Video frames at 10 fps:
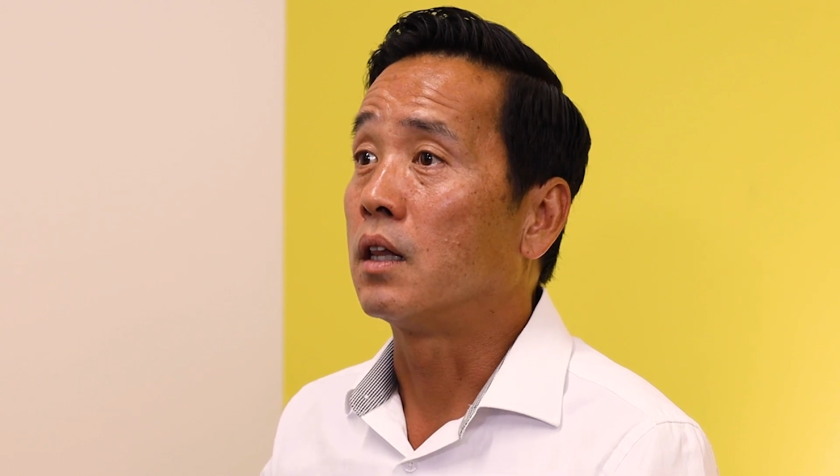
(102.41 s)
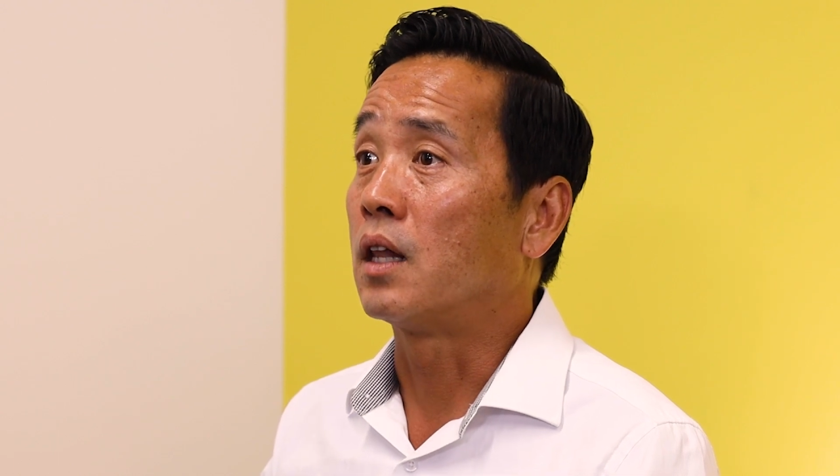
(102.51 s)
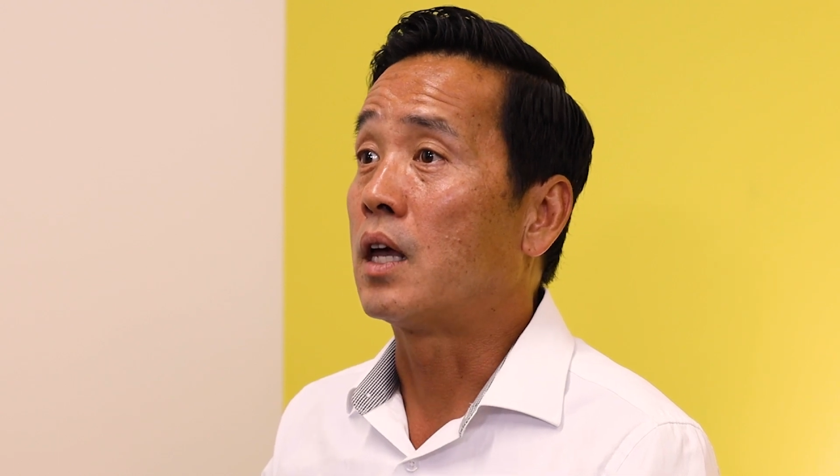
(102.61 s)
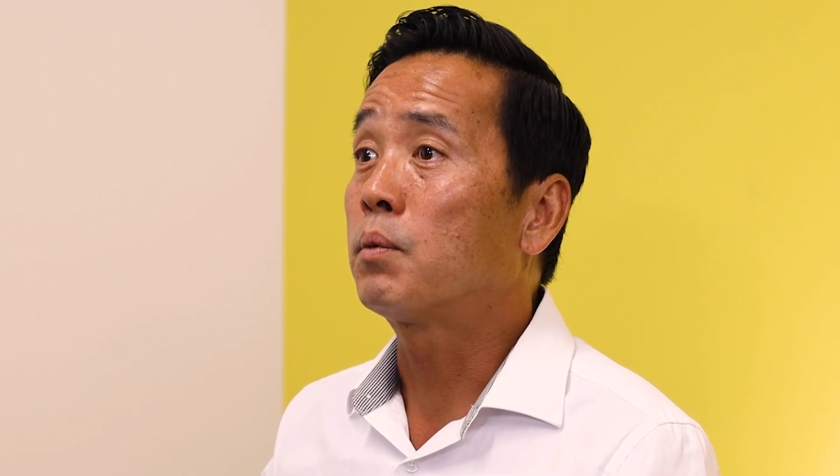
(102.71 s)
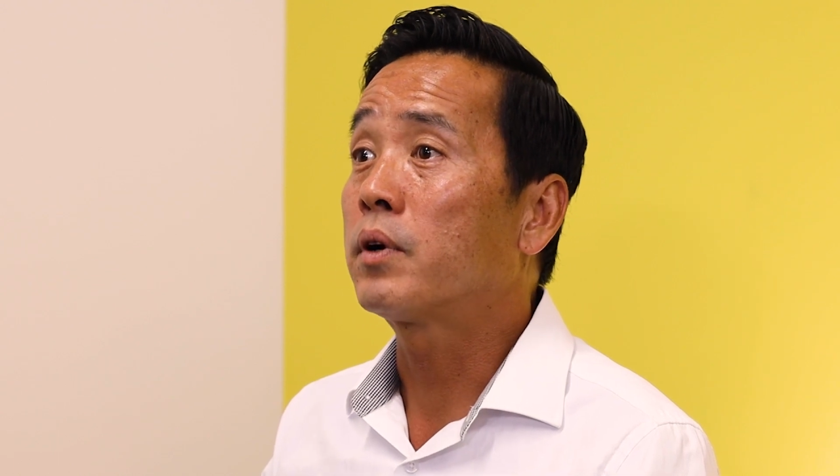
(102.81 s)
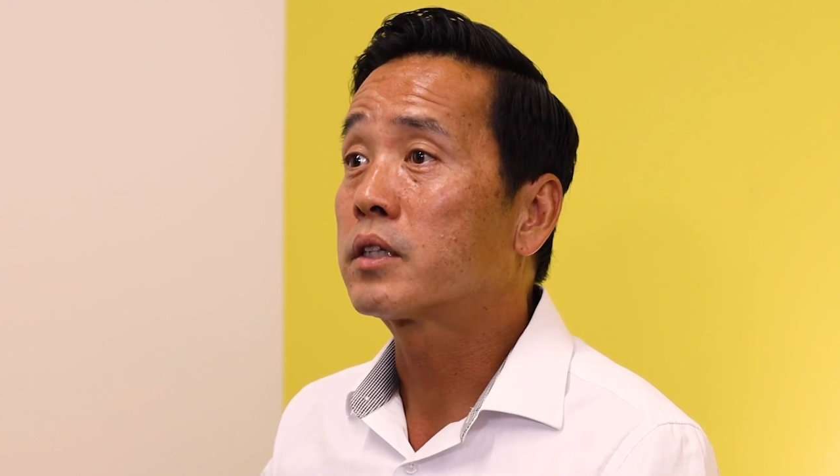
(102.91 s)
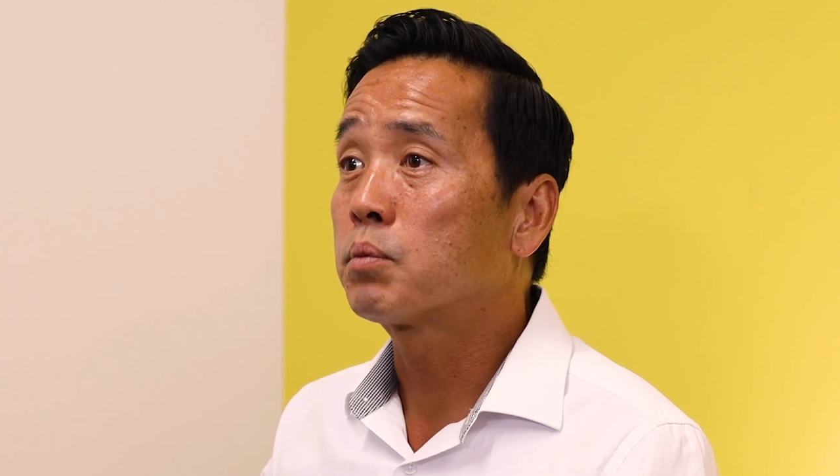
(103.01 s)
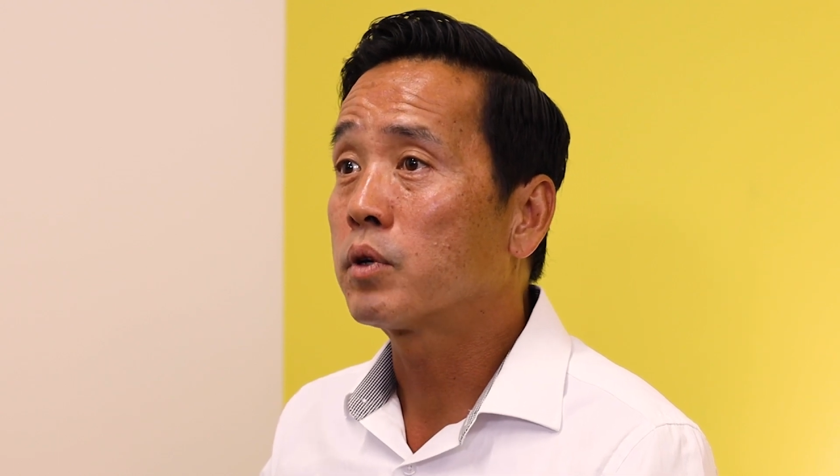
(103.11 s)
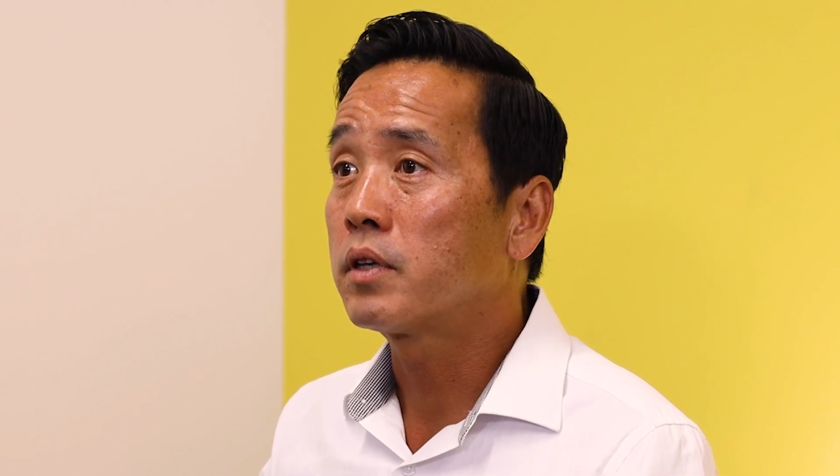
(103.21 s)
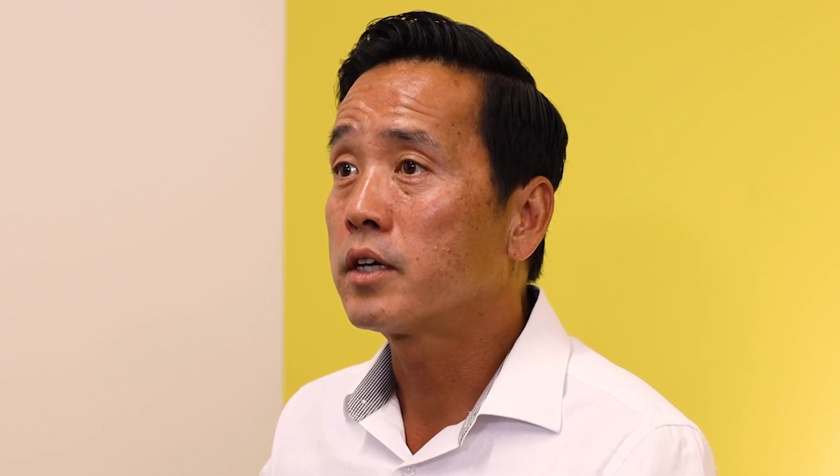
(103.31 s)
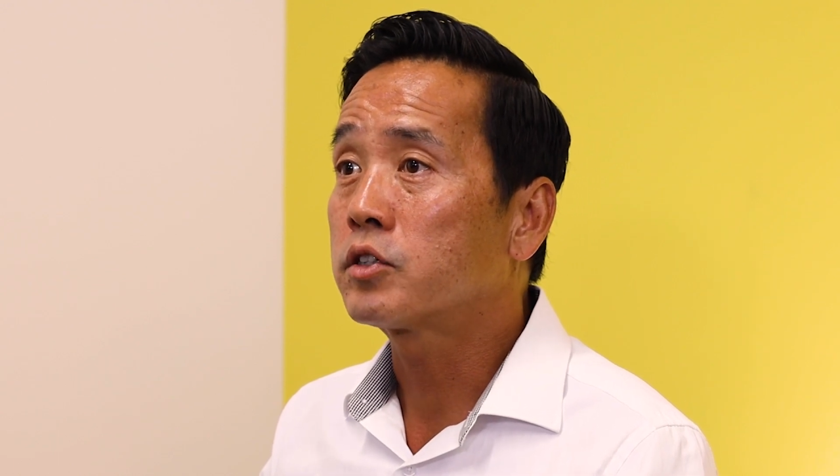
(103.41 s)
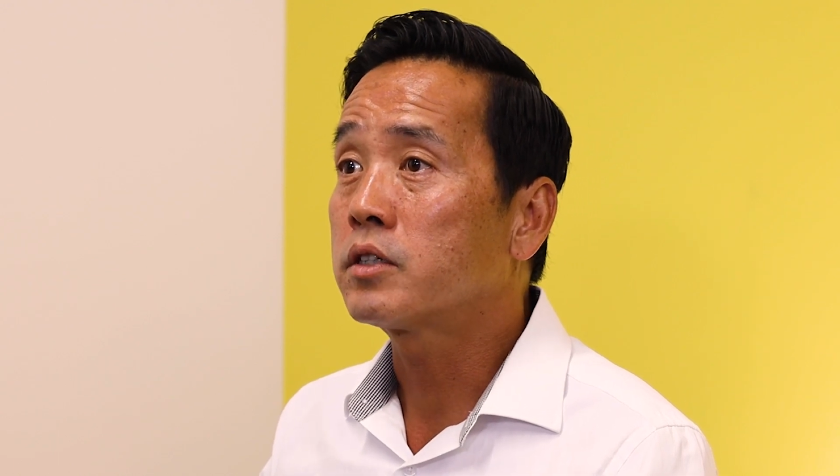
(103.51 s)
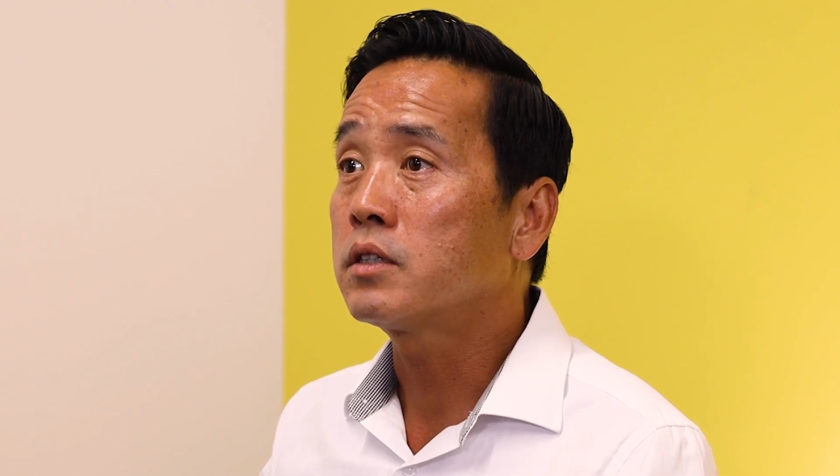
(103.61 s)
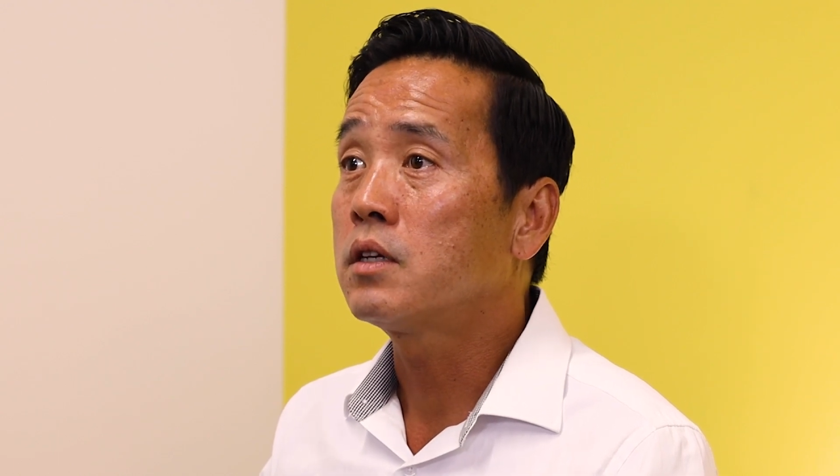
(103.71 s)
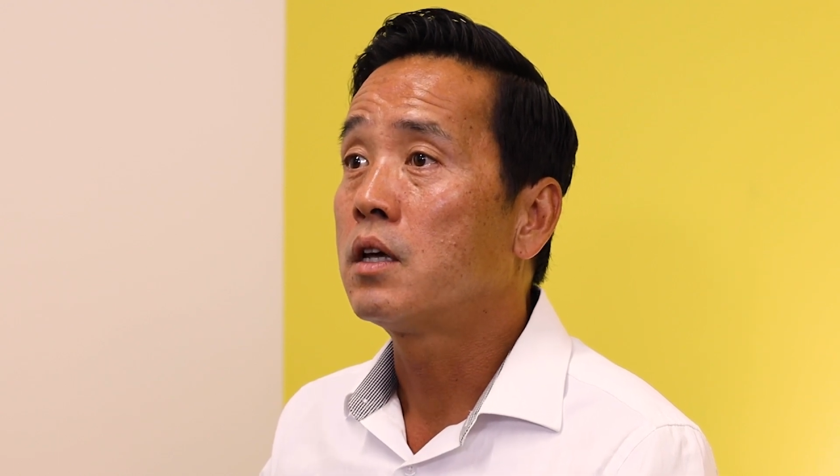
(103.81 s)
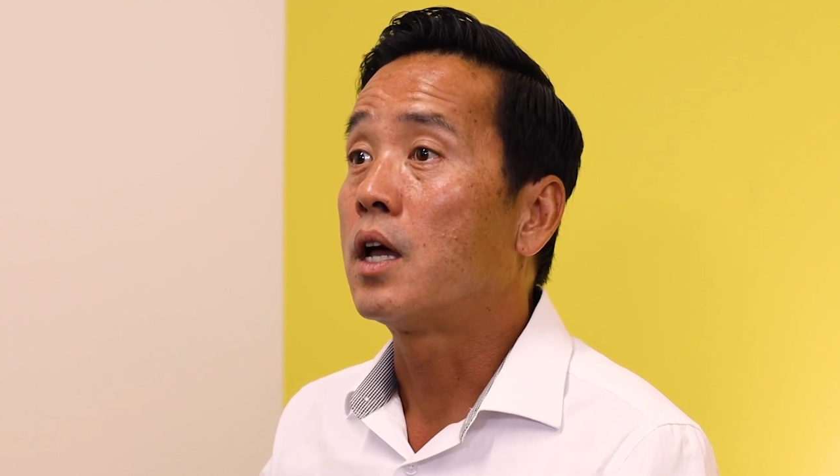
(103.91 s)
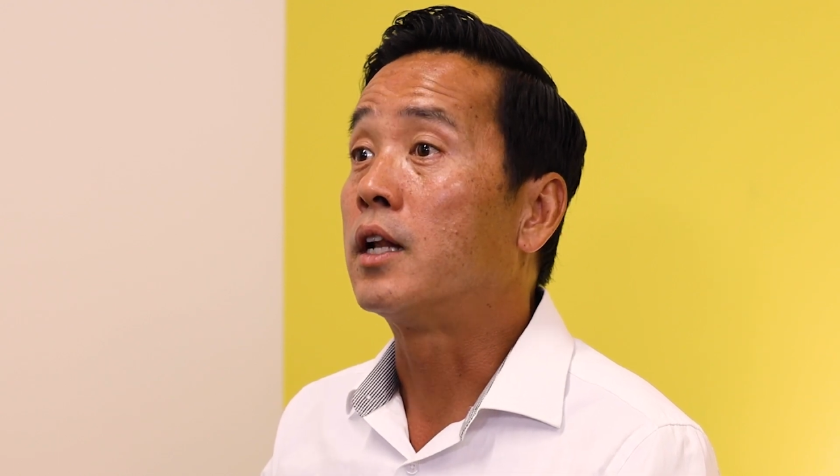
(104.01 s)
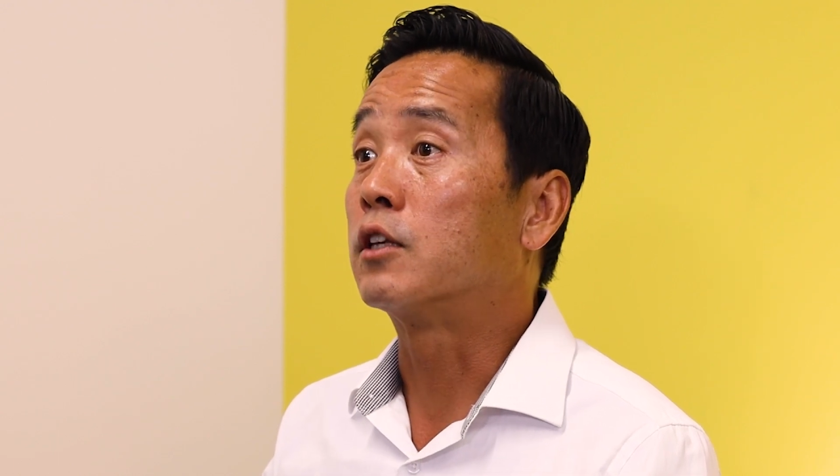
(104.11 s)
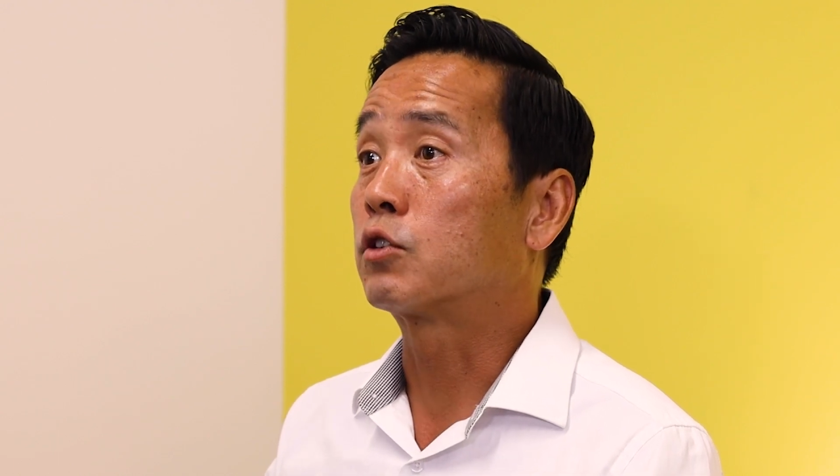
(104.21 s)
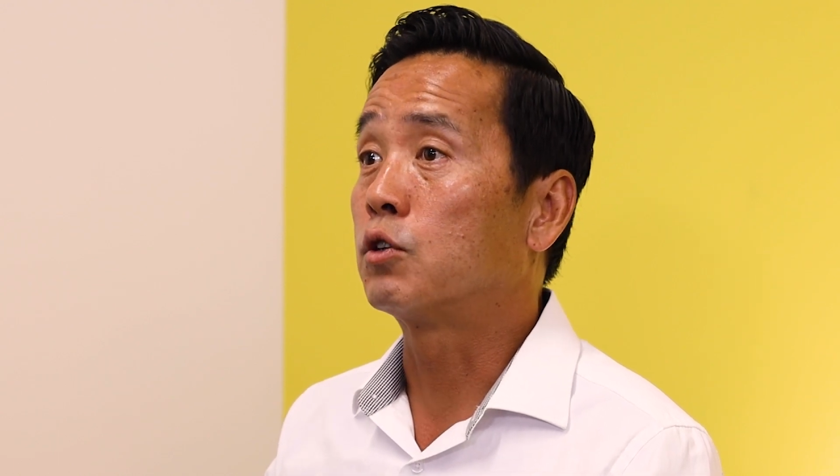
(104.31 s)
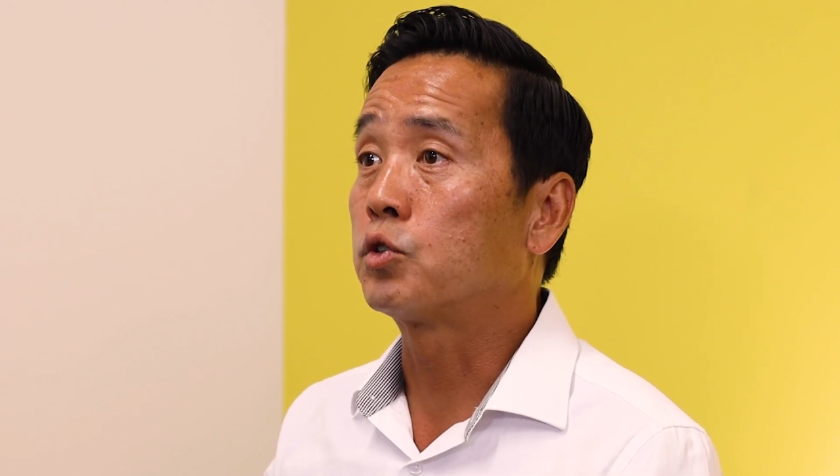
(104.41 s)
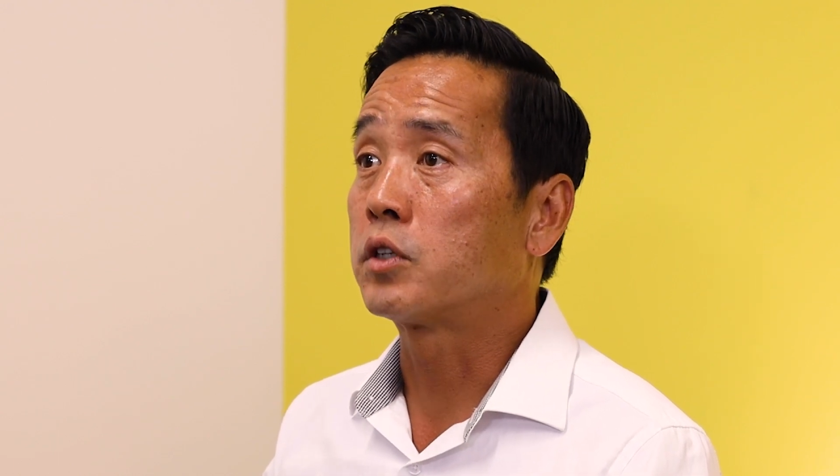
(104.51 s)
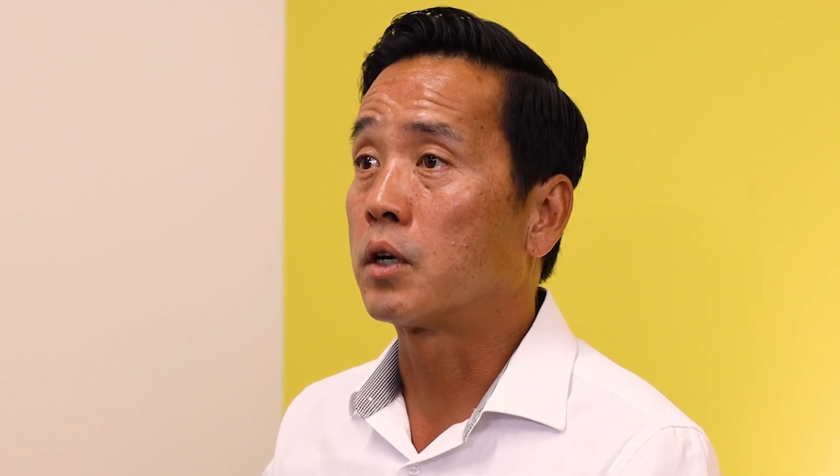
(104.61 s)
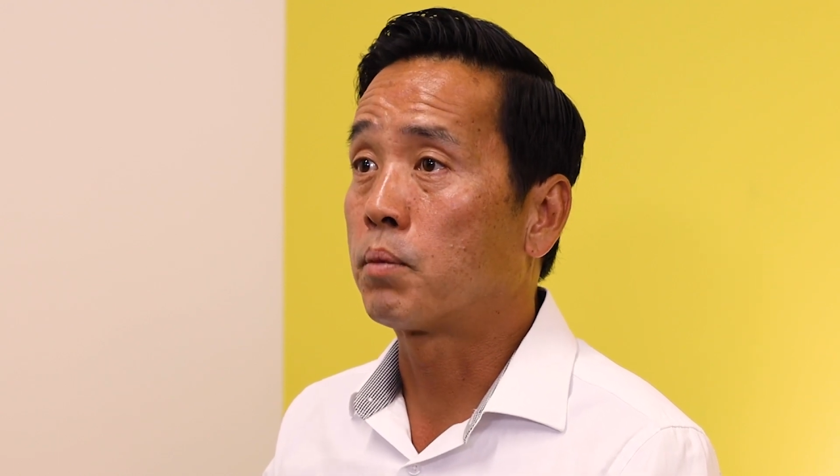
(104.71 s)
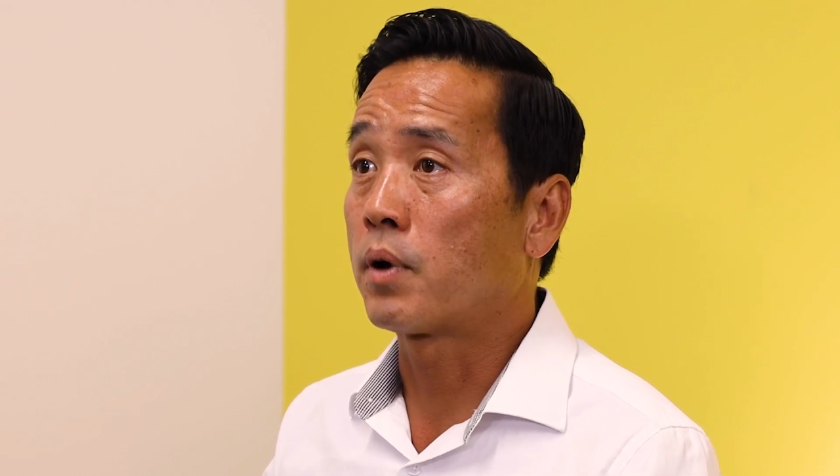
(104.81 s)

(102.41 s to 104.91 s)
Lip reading: labor exploitation, and exclusionary